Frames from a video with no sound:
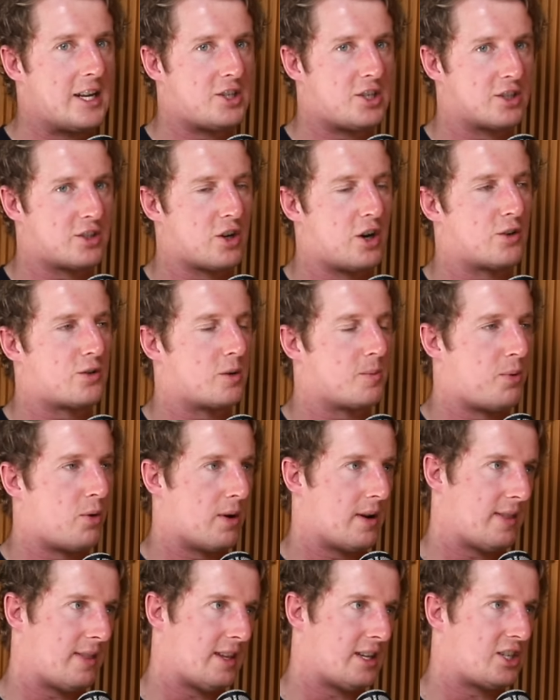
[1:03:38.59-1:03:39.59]
It just got to a
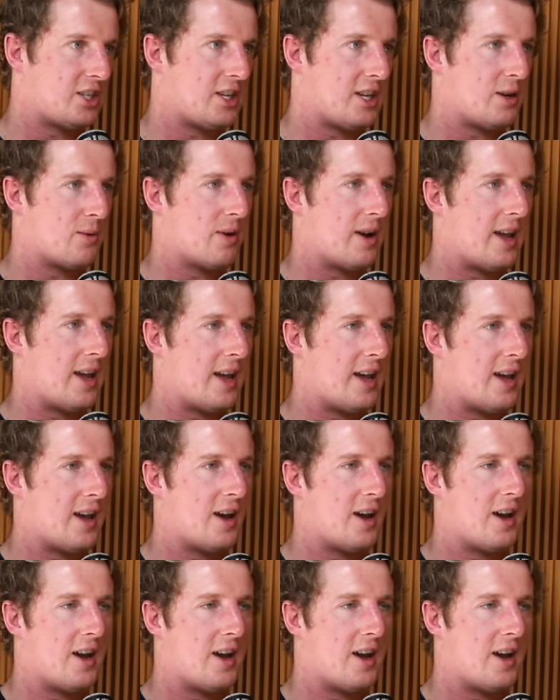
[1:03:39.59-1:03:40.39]
point this year where